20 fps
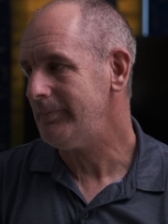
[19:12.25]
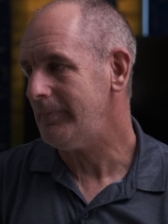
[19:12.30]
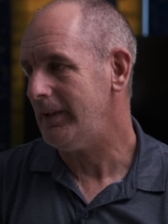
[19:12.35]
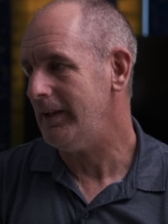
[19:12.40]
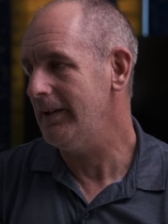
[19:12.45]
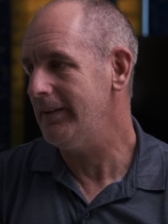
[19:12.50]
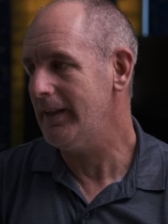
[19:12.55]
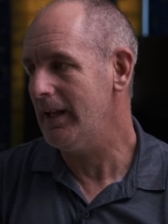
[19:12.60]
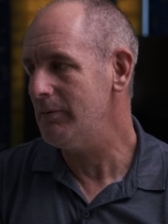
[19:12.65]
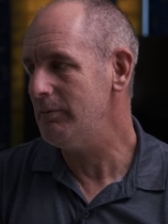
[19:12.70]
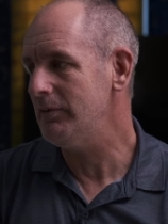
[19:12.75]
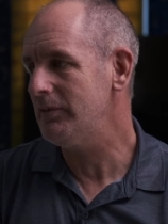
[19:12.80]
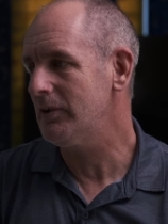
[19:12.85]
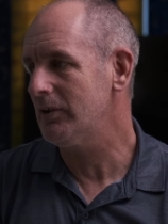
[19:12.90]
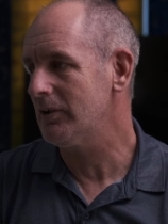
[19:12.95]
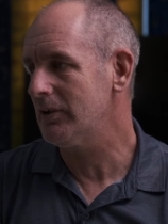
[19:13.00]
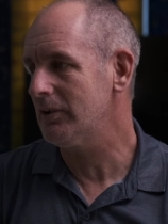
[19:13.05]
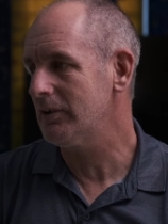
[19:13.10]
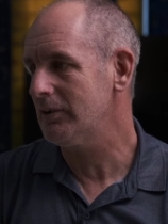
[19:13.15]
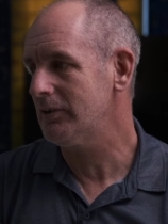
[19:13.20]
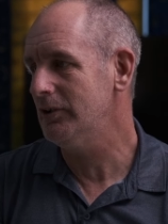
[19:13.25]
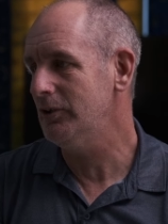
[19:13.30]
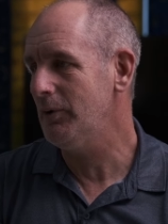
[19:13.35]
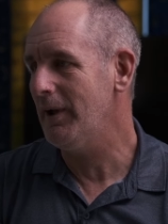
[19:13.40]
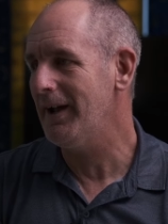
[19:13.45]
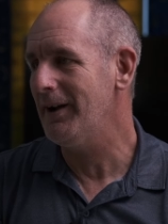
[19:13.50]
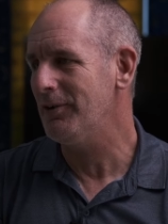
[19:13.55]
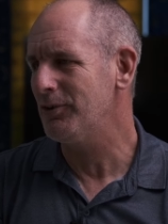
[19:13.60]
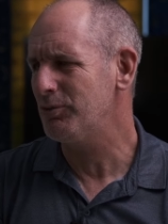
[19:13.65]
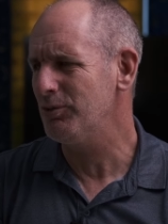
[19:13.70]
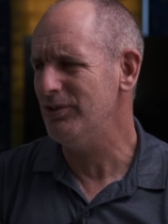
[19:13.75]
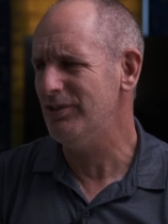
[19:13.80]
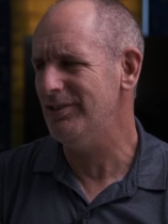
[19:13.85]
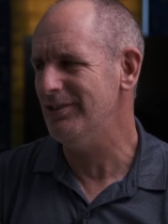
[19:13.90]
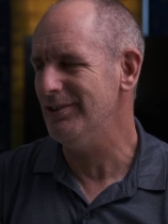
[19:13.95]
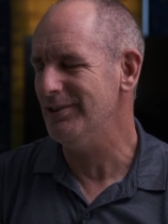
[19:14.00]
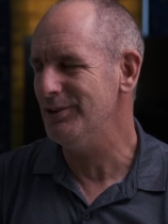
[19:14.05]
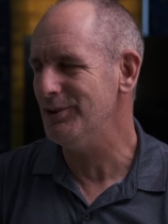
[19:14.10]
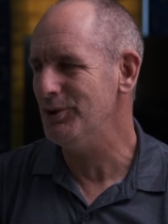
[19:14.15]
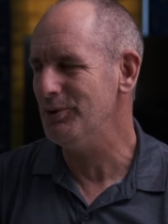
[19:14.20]
And now we've got our new house, which
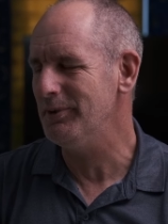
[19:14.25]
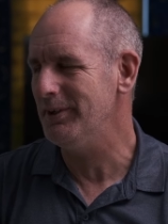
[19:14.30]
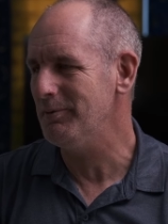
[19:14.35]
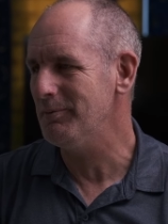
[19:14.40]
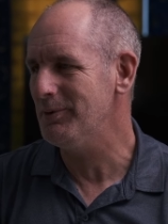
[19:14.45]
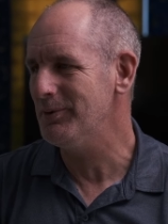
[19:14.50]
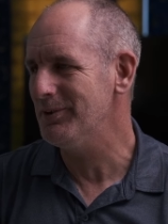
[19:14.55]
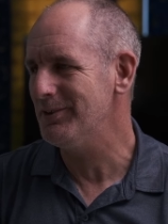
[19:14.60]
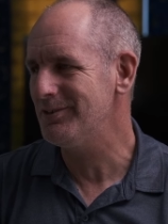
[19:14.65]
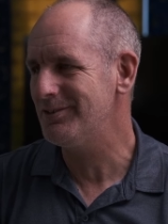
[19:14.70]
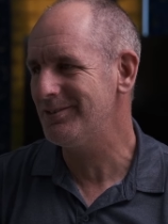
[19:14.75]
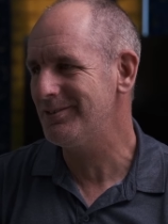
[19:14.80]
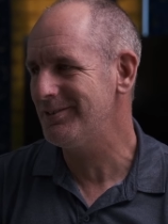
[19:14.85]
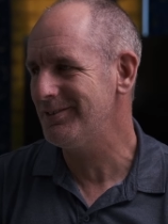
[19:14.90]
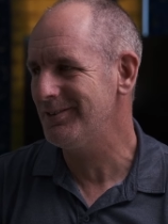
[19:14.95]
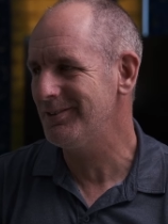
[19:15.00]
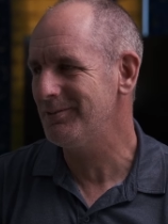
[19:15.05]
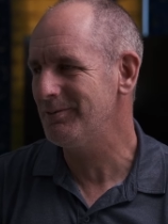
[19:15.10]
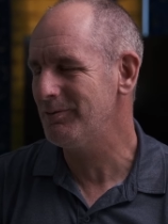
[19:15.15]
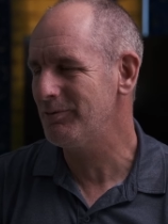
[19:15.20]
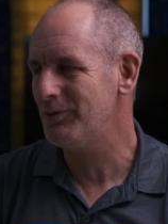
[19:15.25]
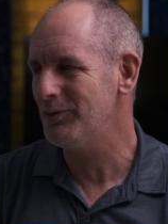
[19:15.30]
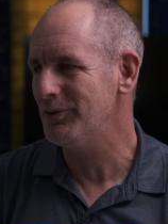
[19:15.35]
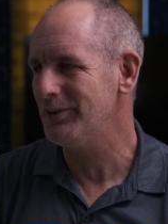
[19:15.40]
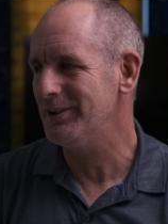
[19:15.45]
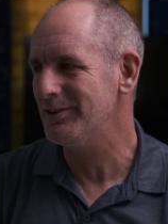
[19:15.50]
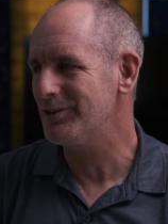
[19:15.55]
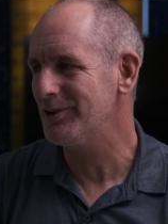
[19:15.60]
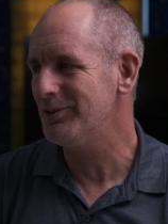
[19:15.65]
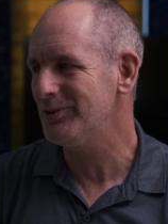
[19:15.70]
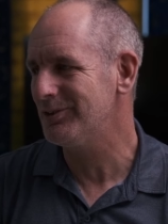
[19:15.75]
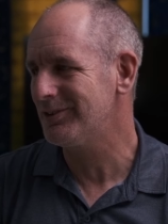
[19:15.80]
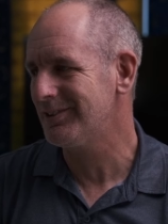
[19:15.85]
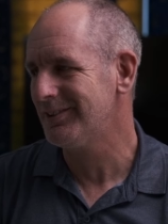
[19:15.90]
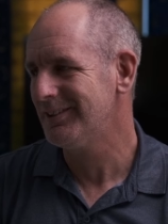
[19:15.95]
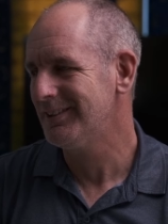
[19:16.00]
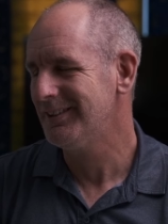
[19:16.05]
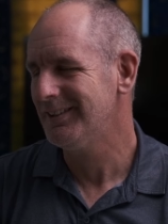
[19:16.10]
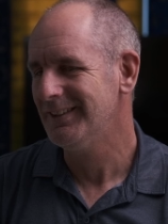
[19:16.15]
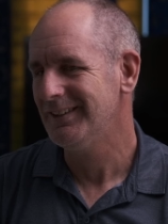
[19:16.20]
isn't new anymore. It's four years old.
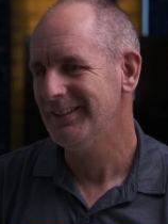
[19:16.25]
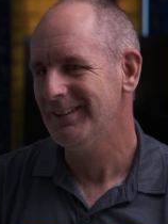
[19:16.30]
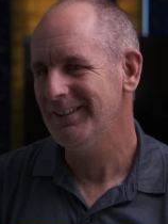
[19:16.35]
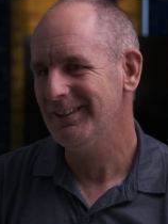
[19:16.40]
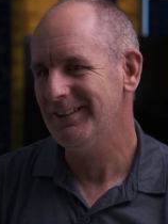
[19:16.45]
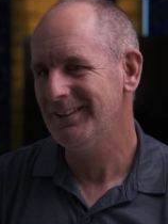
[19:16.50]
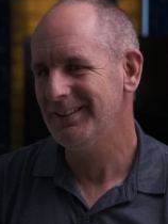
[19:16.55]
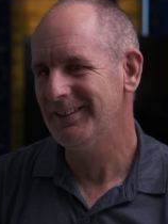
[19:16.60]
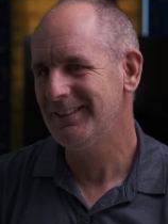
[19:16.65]
Wow,